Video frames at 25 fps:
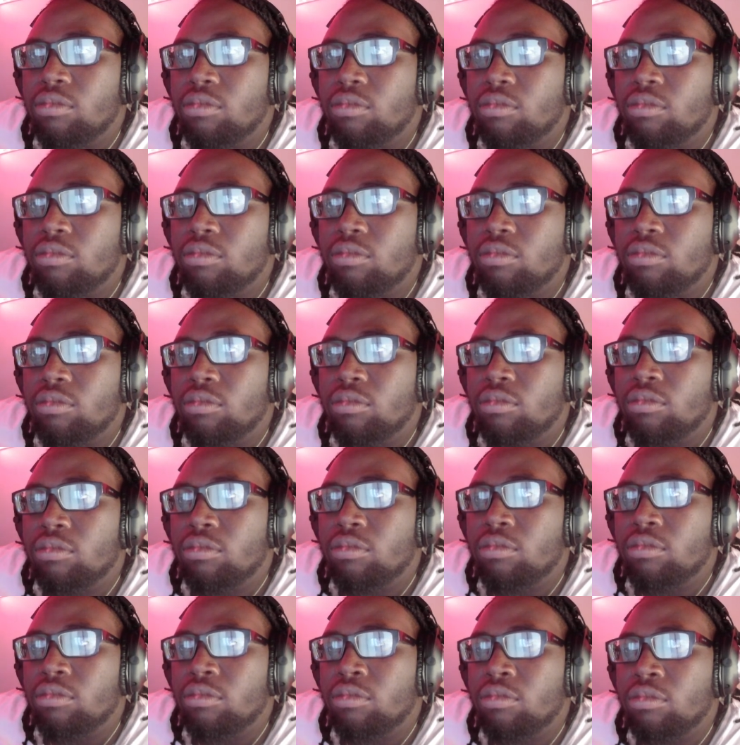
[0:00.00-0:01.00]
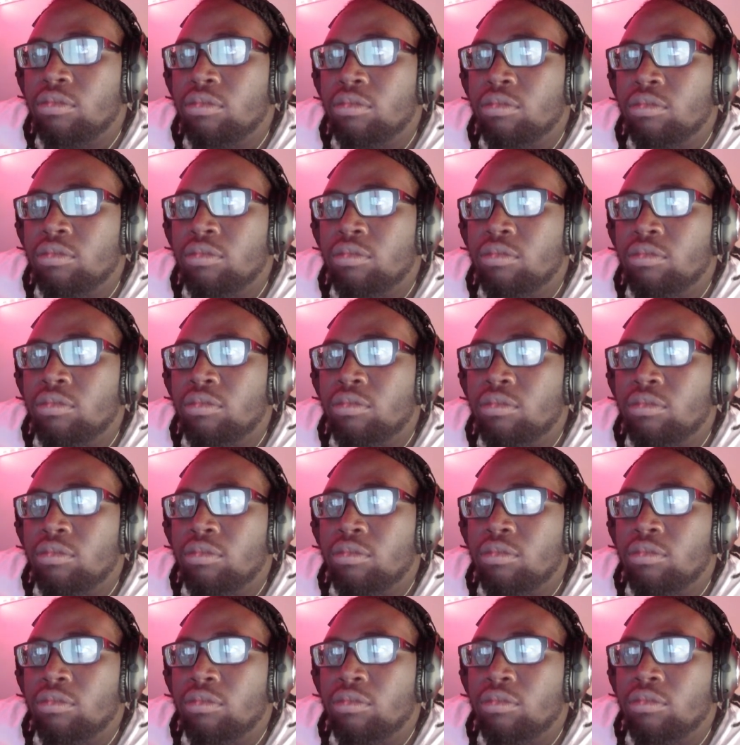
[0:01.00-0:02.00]

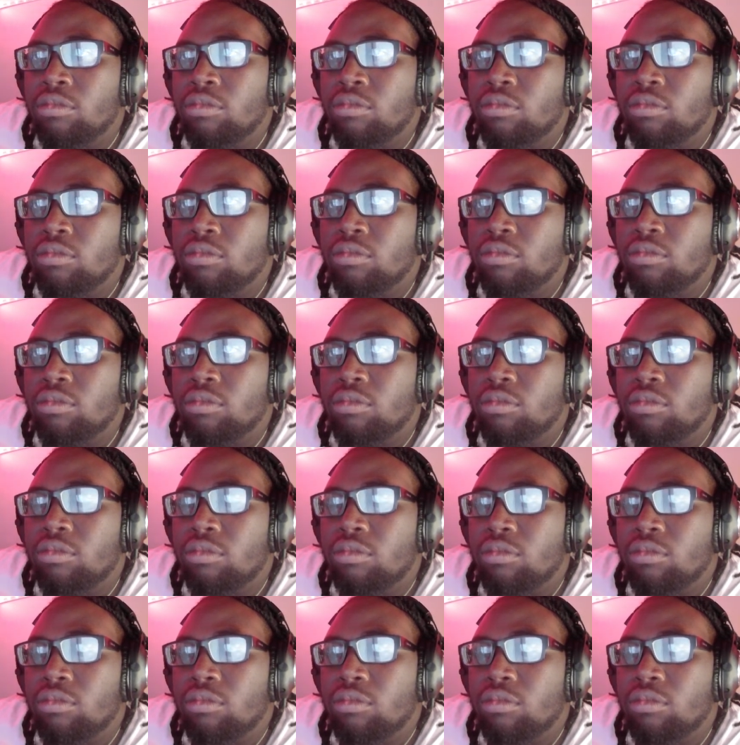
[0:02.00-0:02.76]
The person shown says nothing.